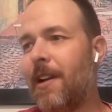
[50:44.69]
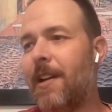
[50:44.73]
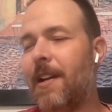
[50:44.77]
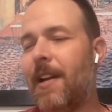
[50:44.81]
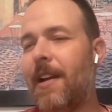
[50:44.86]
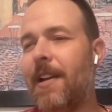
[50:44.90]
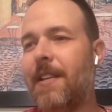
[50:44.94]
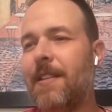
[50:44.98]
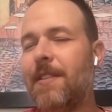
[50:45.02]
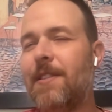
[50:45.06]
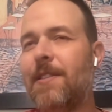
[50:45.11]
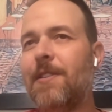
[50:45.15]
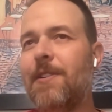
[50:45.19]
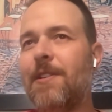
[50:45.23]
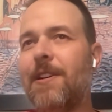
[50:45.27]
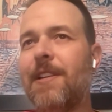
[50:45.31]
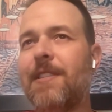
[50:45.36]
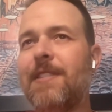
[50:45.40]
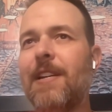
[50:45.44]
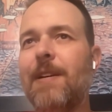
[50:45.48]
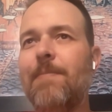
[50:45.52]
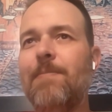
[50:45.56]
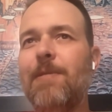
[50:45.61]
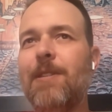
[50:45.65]
and I look
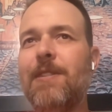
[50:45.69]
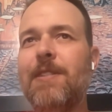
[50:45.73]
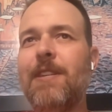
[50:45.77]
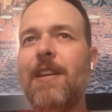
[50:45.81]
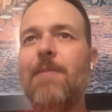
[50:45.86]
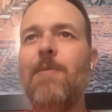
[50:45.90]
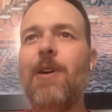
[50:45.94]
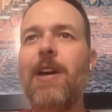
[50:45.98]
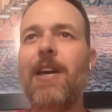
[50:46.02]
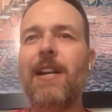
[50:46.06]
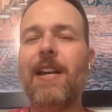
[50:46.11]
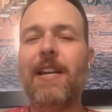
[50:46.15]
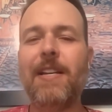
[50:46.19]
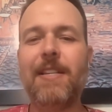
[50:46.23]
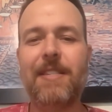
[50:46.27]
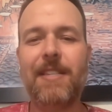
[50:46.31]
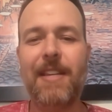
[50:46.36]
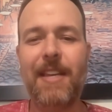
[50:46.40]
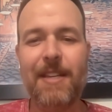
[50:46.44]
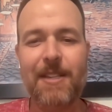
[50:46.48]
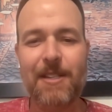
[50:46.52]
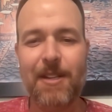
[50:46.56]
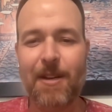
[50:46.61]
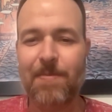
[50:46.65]
at them the same way, and I
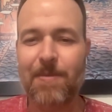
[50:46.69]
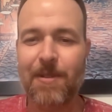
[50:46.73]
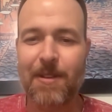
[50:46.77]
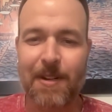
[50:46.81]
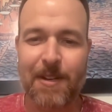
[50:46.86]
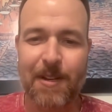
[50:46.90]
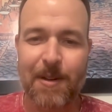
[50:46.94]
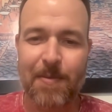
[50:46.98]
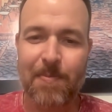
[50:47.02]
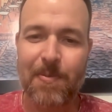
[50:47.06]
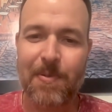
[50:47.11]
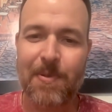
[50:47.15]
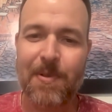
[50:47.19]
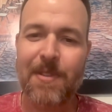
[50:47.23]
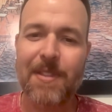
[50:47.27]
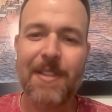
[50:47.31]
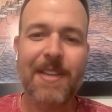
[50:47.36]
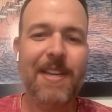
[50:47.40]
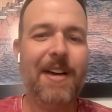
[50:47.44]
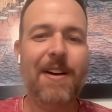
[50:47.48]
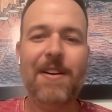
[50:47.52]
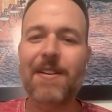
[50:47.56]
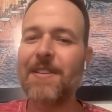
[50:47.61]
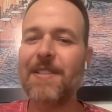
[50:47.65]
say something
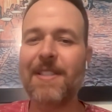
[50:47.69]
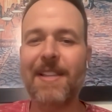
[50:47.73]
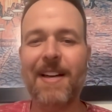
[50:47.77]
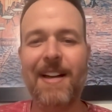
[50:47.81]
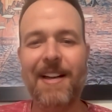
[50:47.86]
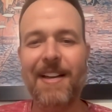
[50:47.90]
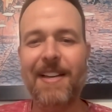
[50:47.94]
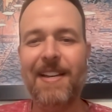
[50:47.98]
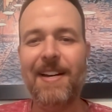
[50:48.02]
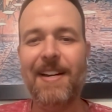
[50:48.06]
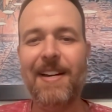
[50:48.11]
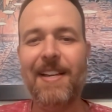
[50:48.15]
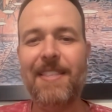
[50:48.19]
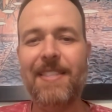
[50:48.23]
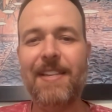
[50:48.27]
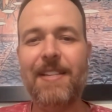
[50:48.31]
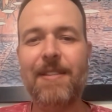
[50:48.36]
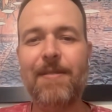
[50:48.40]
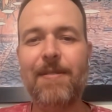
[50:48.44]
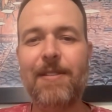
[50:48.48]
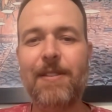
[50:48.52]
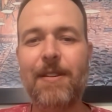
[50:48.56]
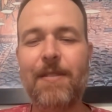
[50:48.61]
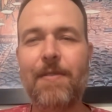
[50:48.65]
completely out of line, and I
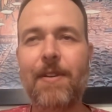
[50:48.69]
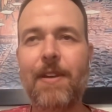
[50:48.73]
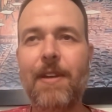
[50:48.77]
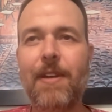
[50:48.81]
think to myself,